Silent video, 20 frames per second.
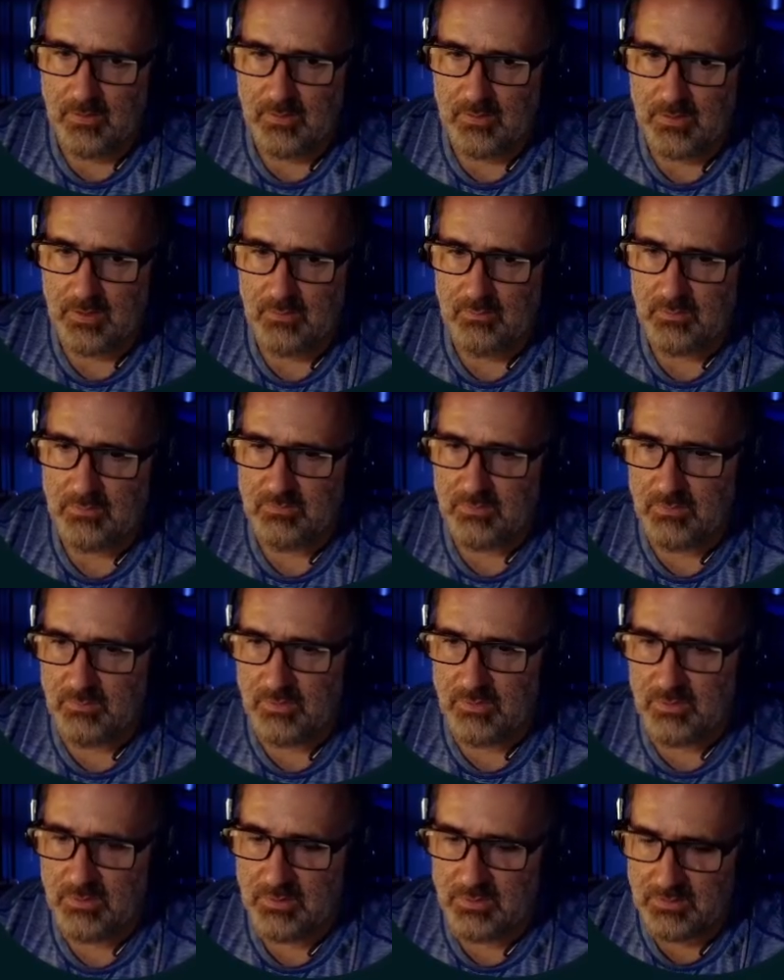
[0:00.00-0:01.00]
Okay, we're
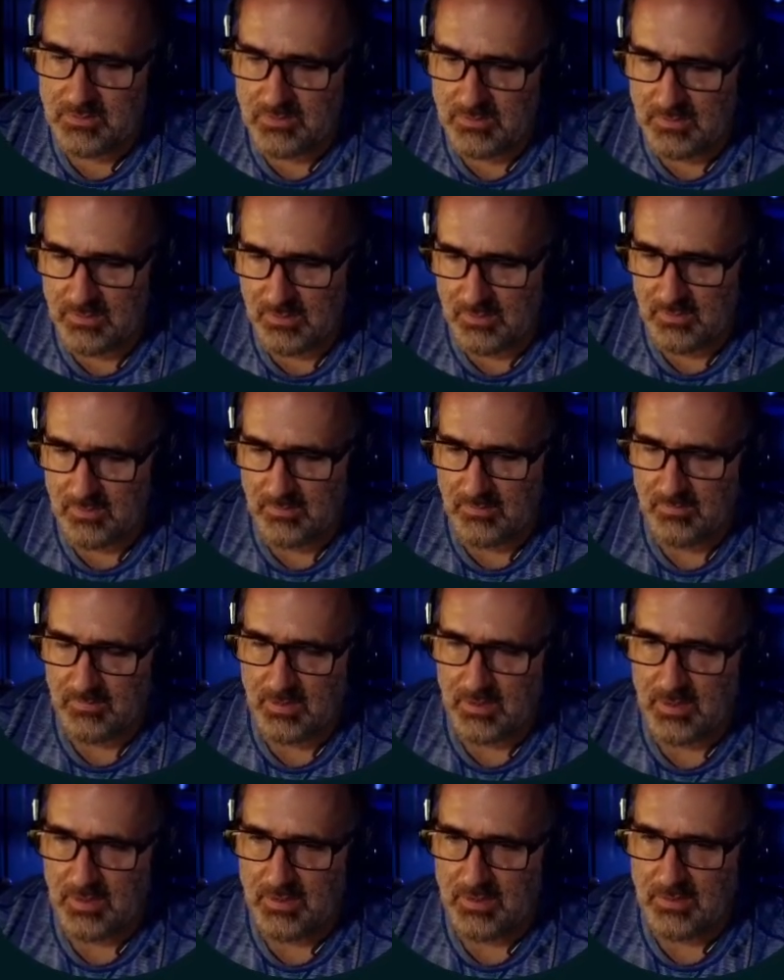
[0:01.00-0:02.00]
rebooted, so
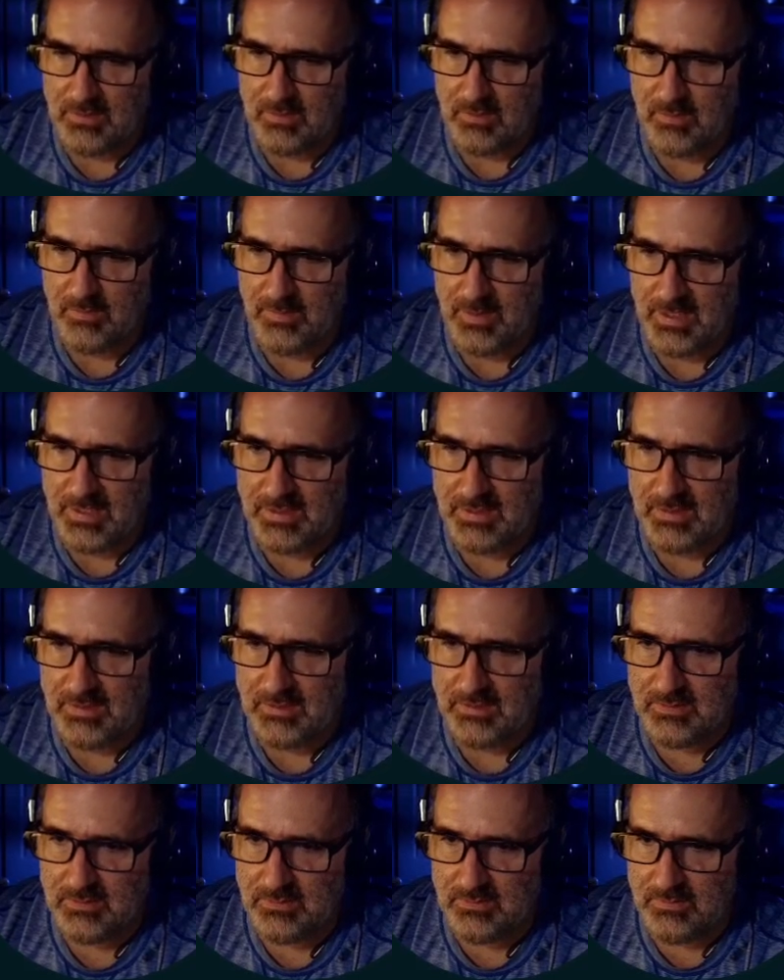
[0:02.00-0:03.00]
I need to go back
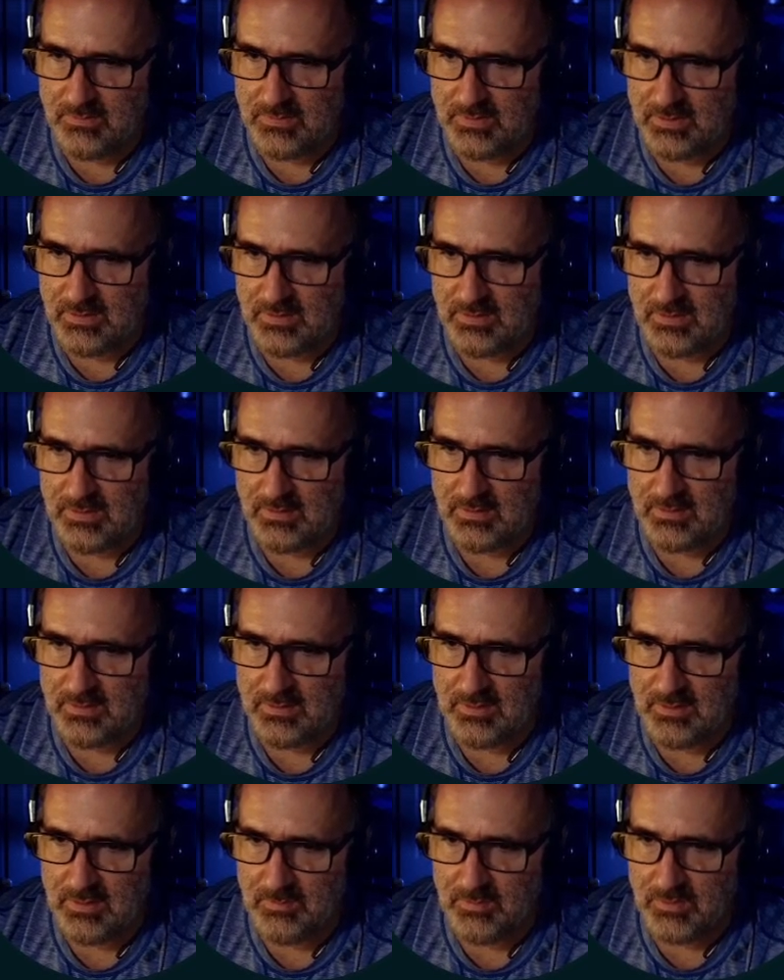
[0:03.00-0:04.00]
into the
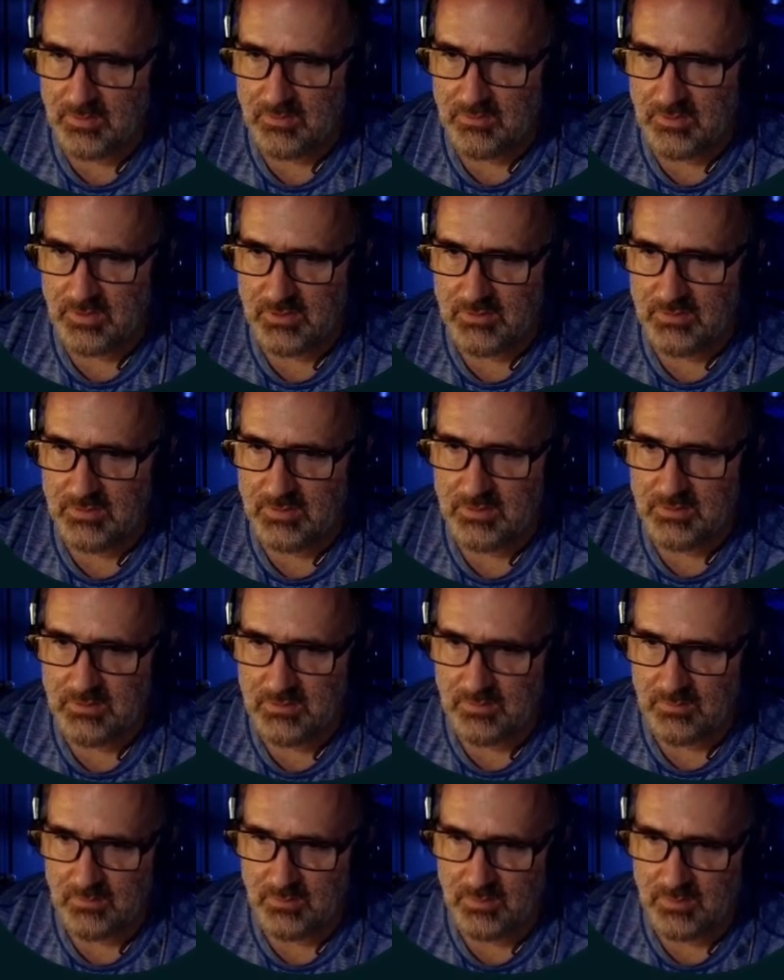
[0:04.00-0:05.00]
Klipper directory. So
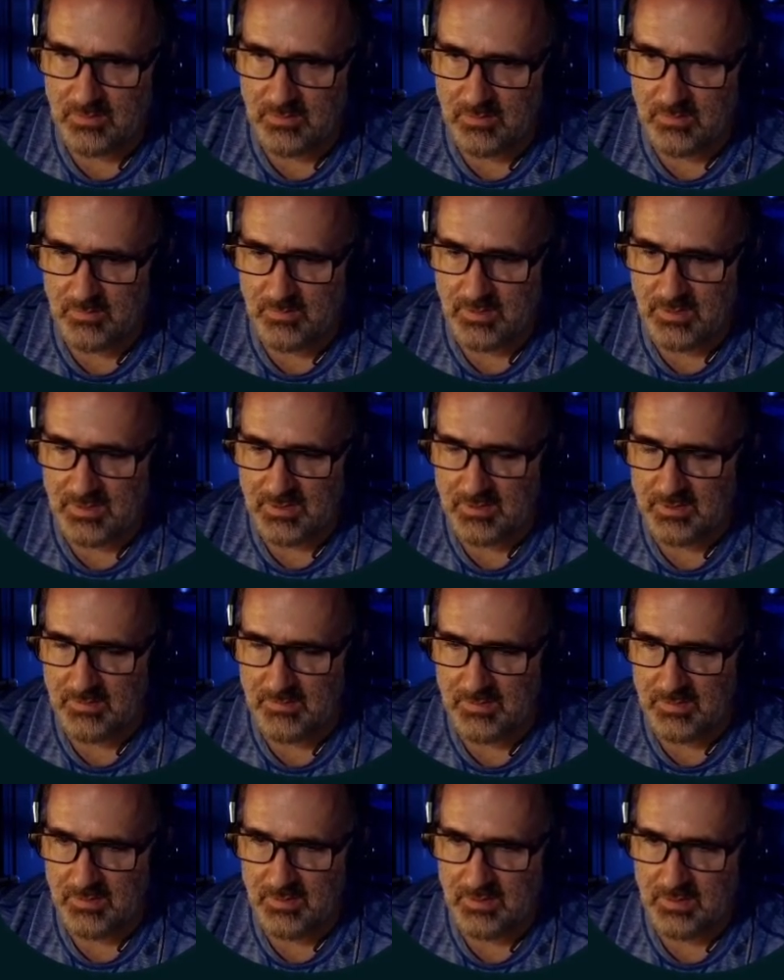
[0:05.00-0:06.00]
we're in home
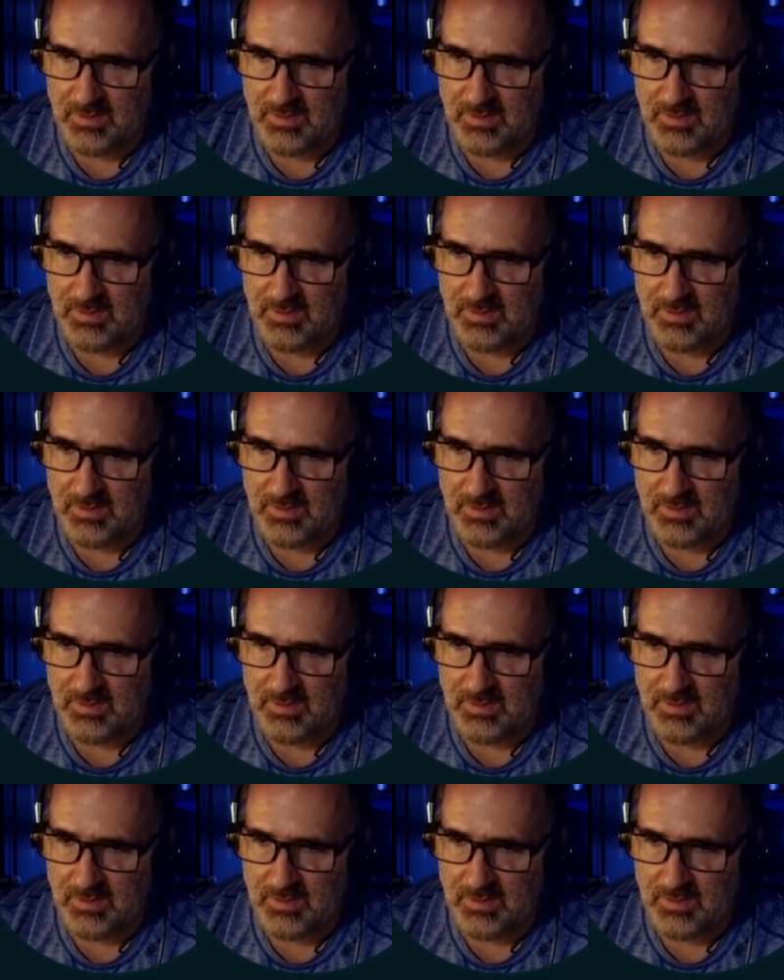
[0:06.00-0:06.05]
PyClipper.